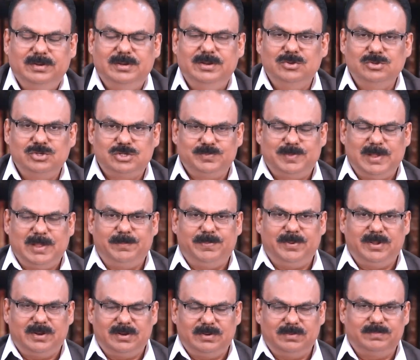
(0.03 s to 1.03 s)

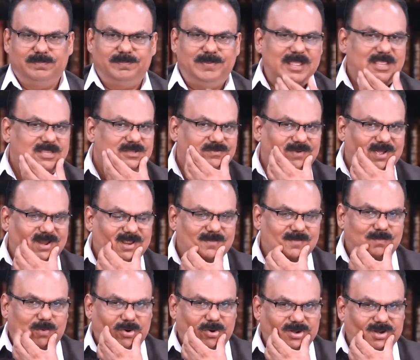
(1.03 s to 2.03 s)
newspaper plays very
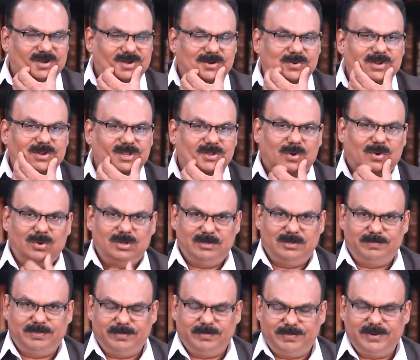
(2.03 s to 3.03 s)
important role in all the
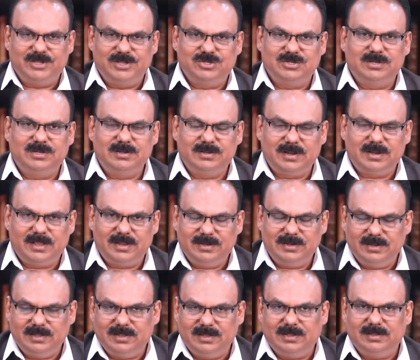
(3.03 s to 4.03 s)
preparation
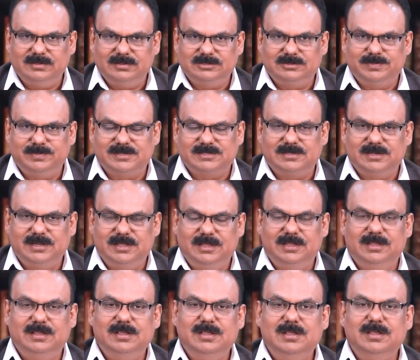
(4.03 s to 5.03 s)
and uh,
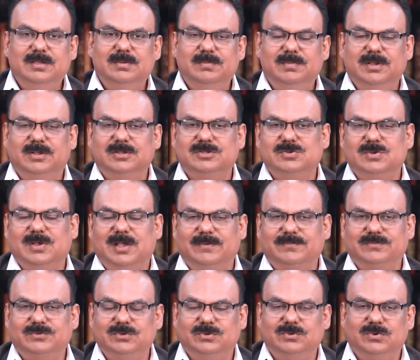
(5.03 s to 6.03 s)
especially because you
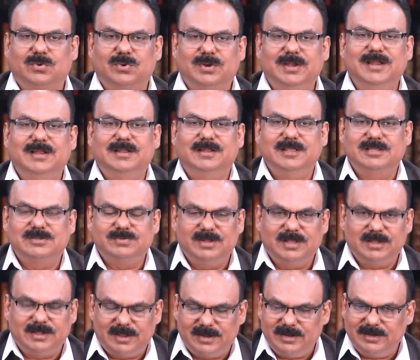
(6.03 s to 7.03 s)
have to correlate things with
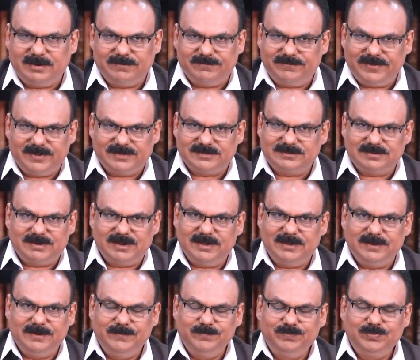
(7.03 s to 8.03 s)
the current affairs
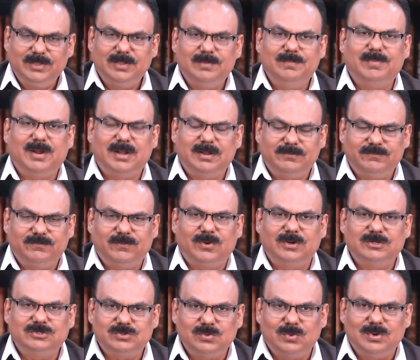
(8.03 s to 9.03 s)
right but
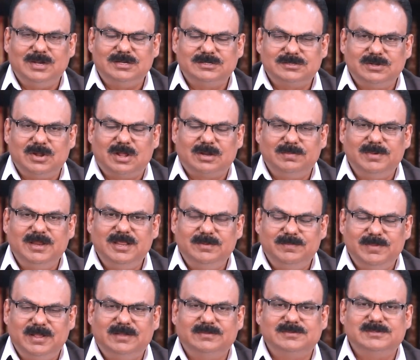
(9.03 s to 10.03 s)
for students normally
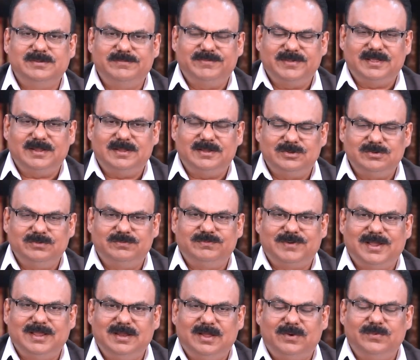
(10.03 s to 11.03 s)
it becomes difficult to
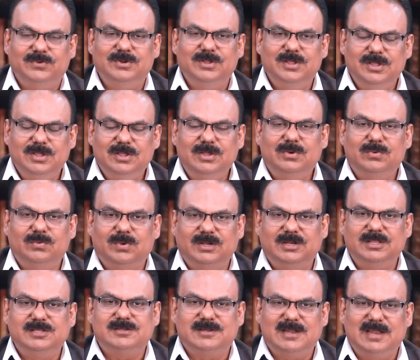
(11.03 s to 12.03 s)
find out
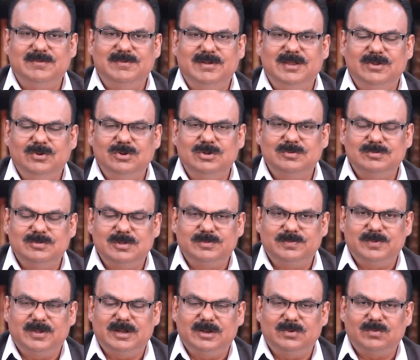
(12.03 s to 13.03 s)
what is relevant in
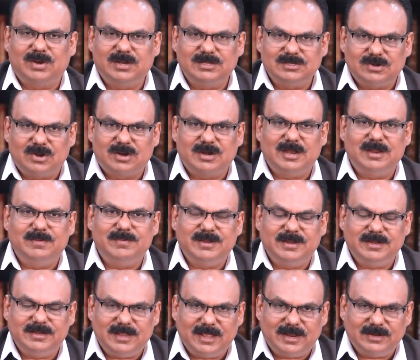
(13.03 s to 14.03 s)
newspaper and what is not
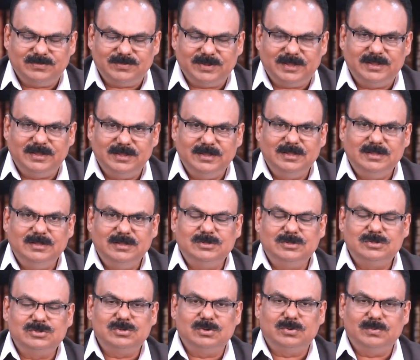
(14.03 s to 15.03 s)
relevant in that way
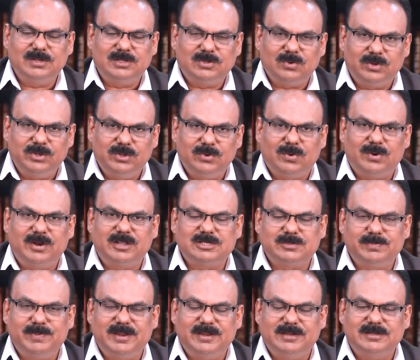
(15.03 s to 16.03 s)
so with your
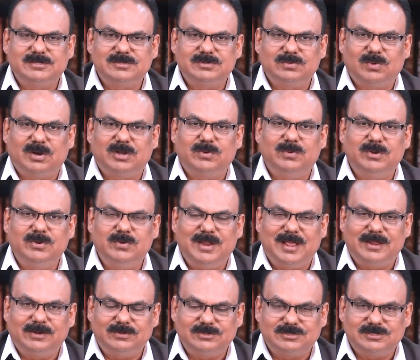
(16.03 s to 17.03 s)
experience what will you
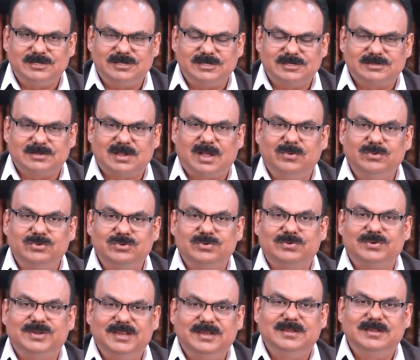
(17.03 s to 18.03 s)
like to suggest how
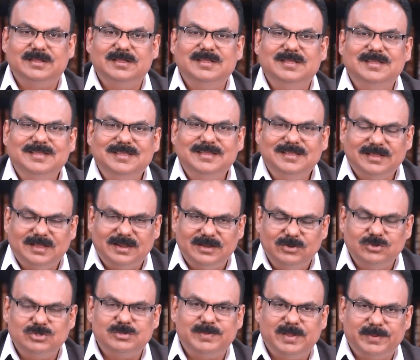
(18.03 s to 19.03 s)
to read a
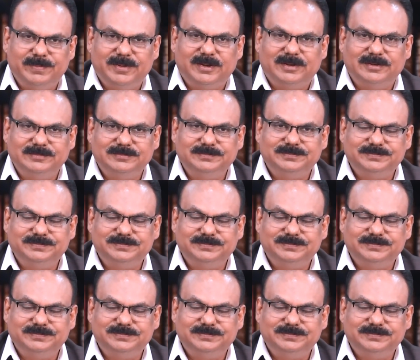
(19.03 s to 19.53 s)
newspaper